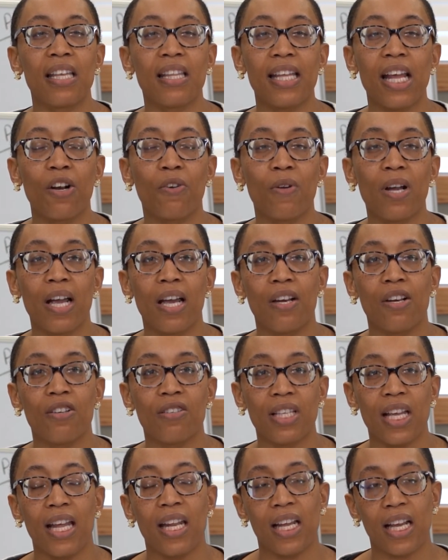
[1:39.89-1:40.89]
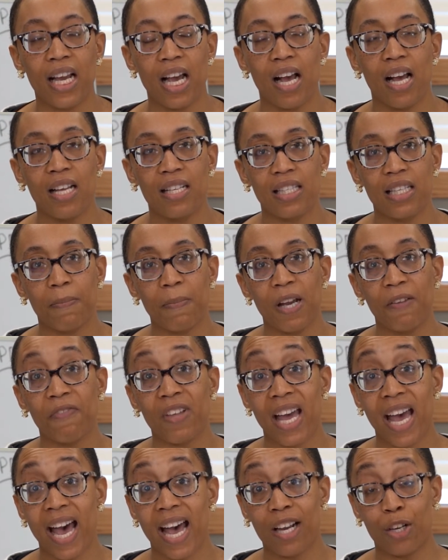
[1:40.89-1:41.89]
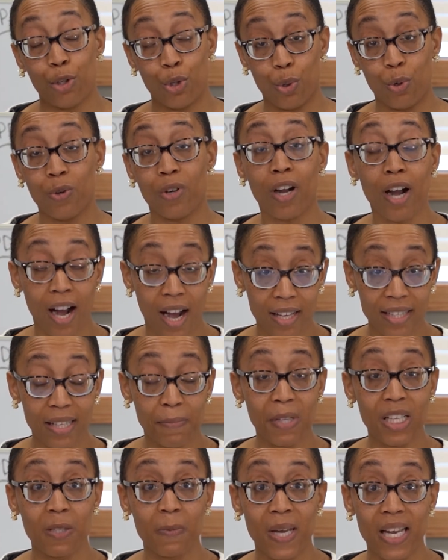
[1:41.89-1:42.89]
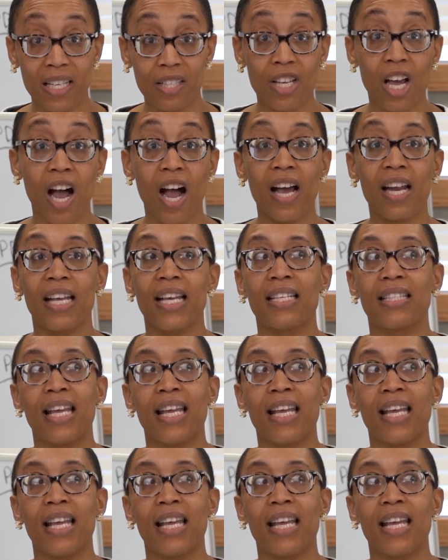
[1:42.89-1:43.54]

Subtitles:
that they don't understand the concept of the actual concept that's being taught,